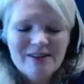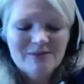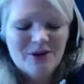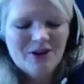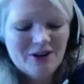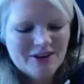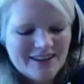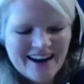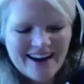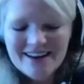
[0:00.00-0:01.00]
Facebook.
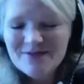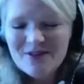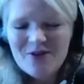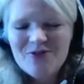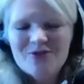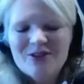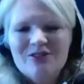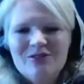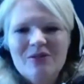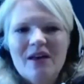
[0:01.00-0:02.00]
I didn't even know you could
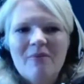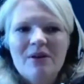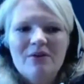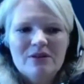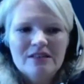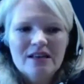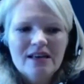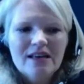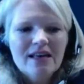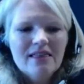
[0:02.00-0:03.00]
do that, but it was
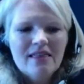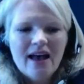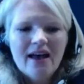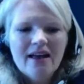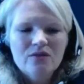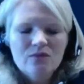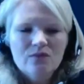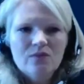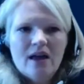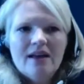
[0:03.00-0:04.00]
that
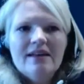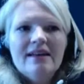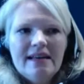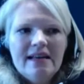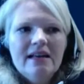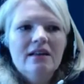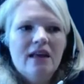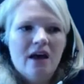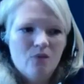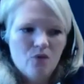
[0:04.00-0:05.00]
that need,
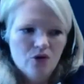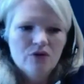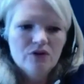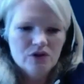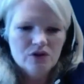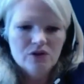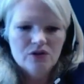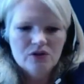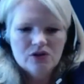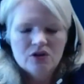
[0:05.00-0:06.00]
that want to
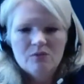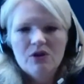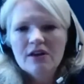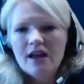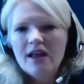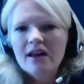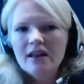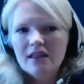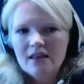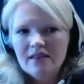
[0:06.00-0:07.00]
to communicate,
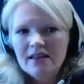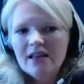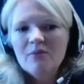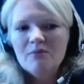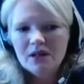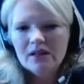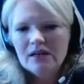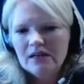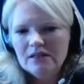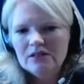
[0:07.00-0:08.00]
and the
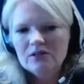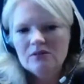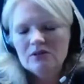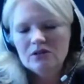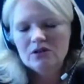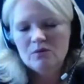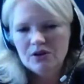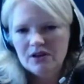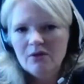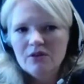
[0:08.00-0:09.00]
inability to to
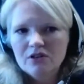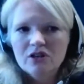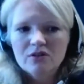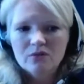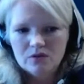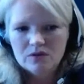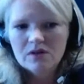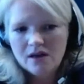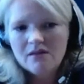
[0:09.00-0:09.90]
communicate with each other was,